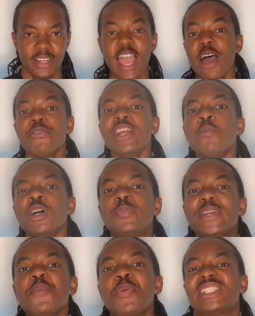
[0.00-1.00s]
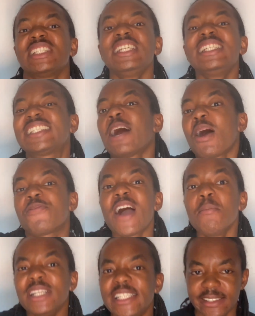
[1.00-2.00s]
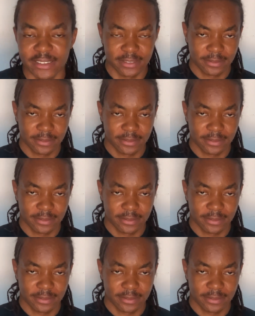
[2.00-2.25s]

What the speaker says: Every Igbo speaking person is our family.